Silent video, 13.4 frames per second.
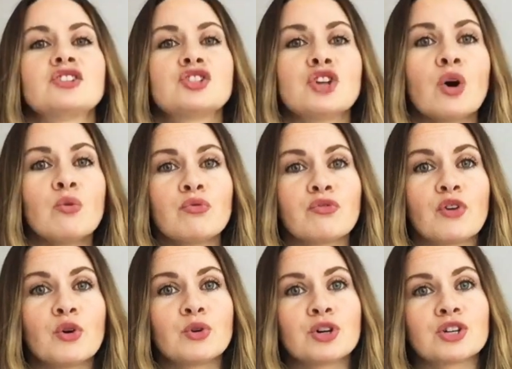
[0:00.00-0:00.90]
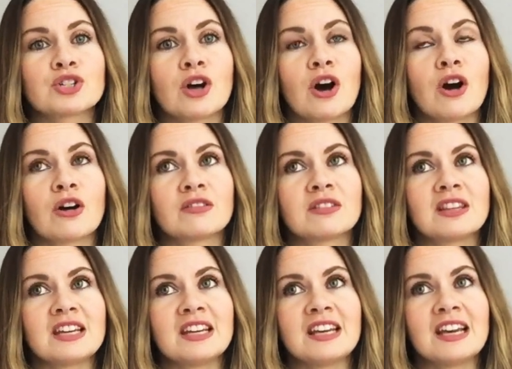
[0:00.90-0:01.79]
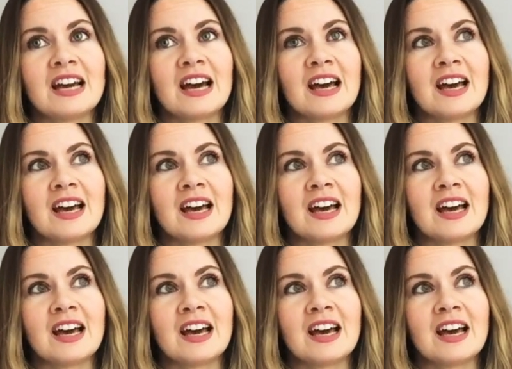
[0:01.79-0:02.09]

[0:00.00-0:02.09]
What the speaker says: don't focus on the